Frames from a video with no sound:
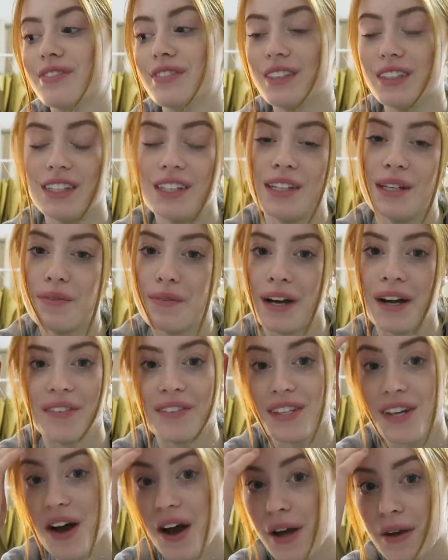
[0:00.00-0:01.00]
in the amount
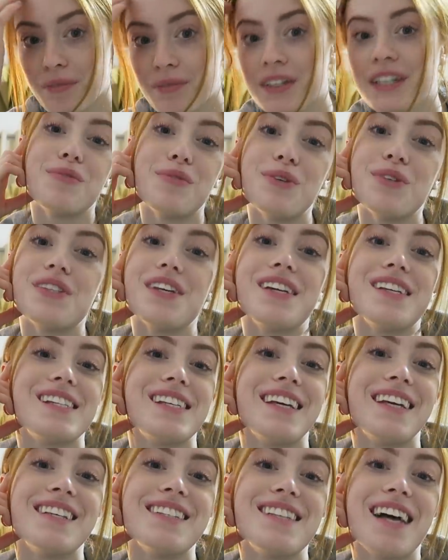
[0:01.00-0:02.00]
of time. I'm also
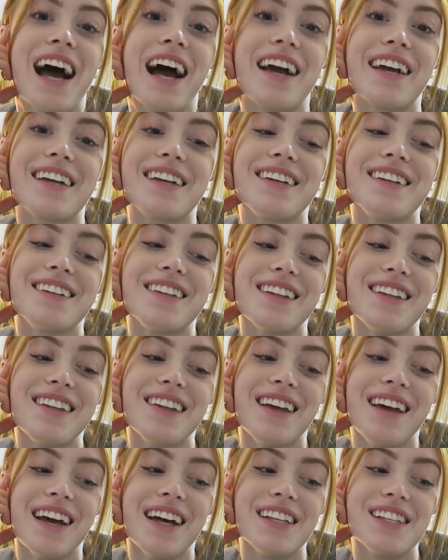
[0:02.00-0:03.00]
seeing Zach
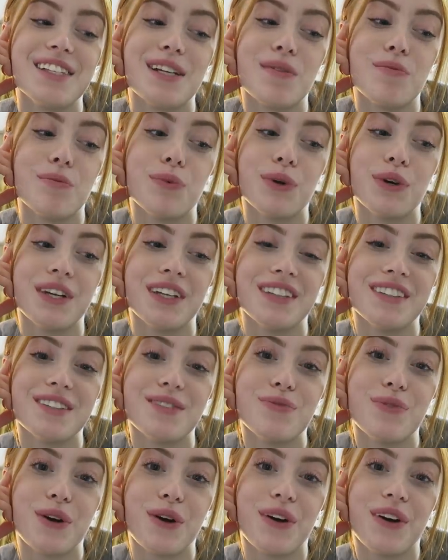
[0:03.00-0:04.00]
at some point
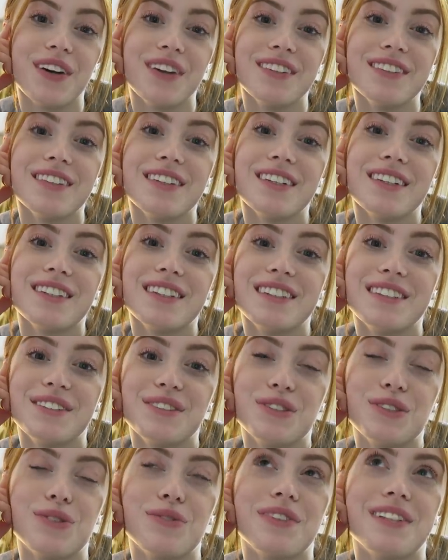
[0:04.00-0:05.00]
tomorrow,
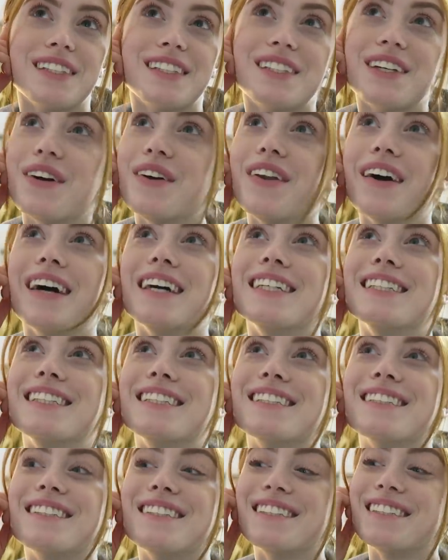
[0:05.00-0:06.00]
which would be so nice.
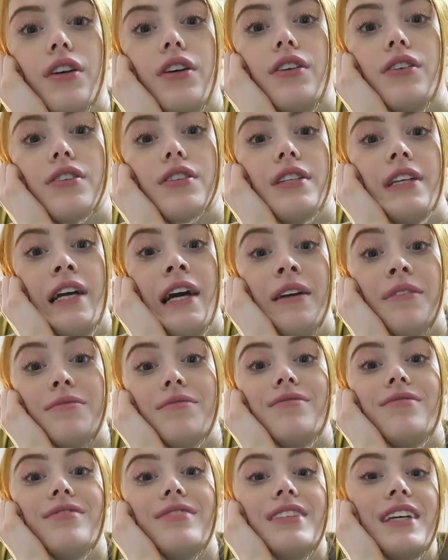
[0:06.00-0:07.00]
So yeah,
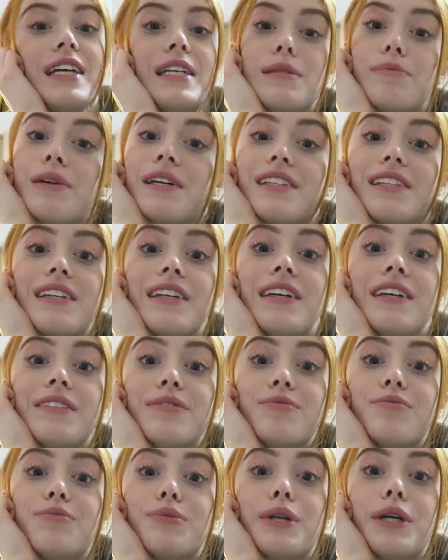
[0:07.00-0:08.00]
that's basically
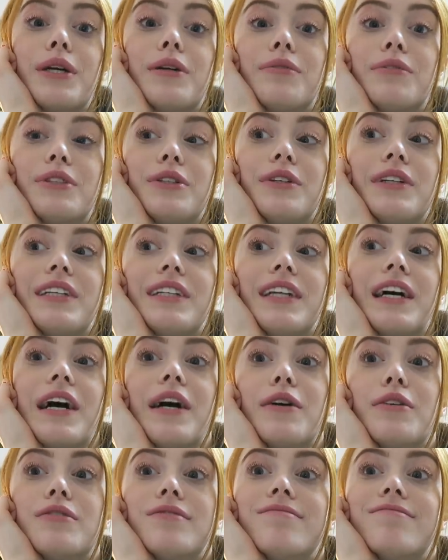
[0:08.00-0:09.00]
what I'm doing
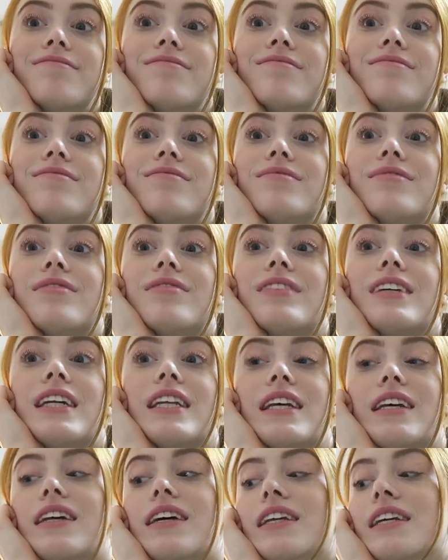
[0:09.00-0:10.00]
now.
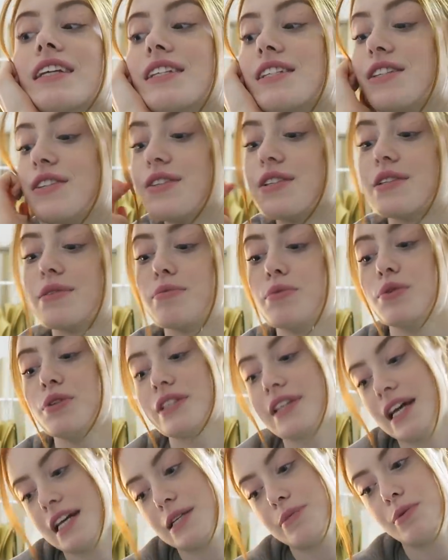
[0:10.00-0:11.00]
And then I need to do some more
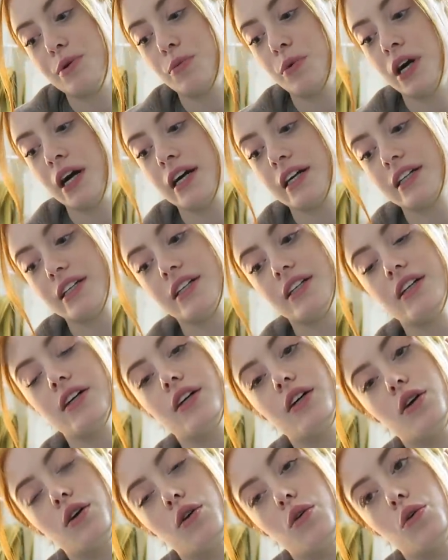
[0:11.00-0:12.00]
sketchbook work
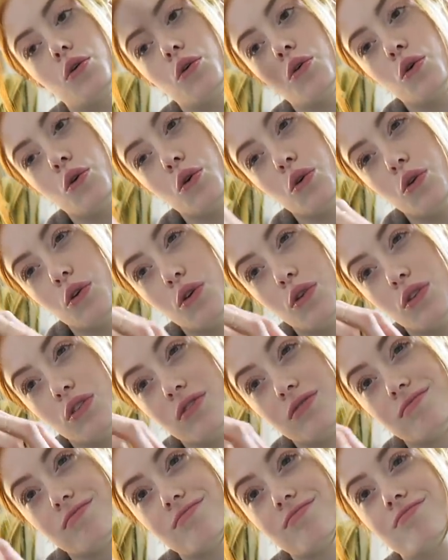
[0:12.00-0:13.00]
or
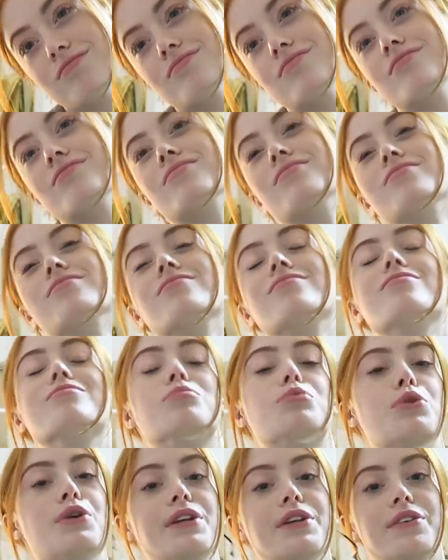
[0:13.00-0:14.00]

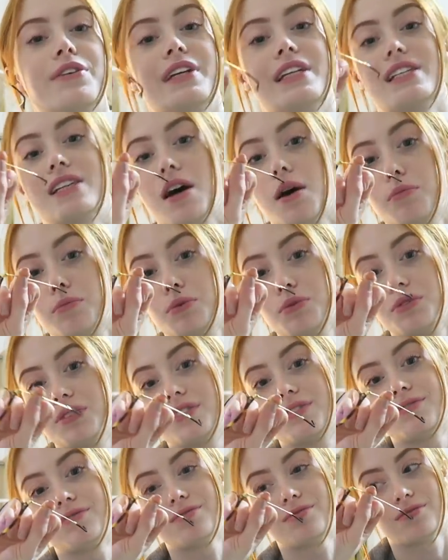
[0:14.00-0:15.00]
embroidery
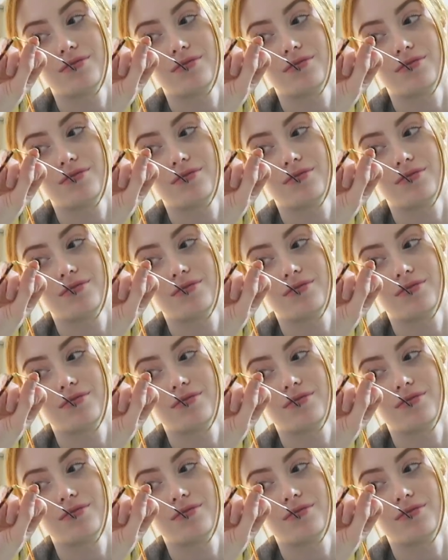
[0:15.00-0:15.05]
samples